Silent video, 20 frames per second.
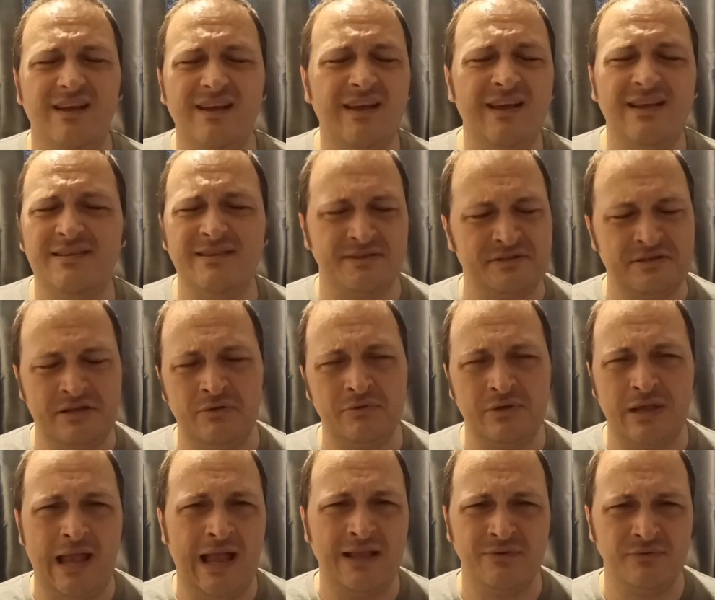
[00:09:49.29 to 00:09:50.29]
it doesn't
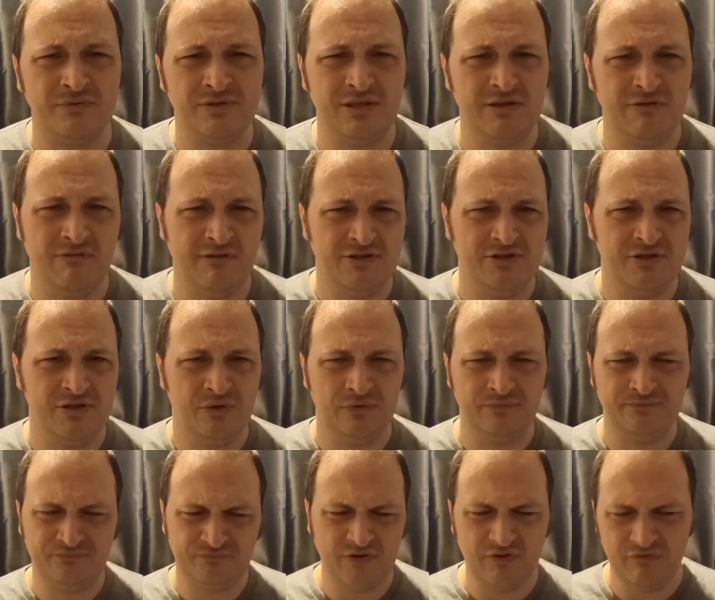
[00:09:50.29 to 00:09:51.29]
hold a candle to the original.
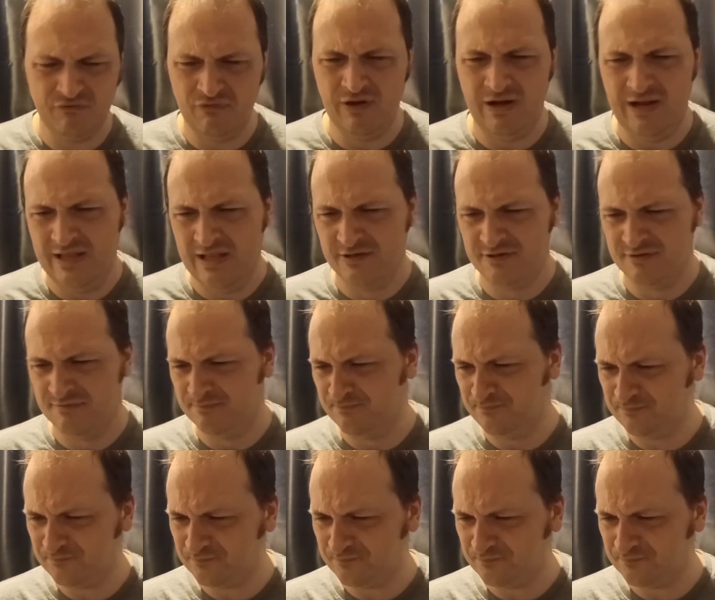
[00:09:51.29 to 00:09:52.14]
It really doesn't.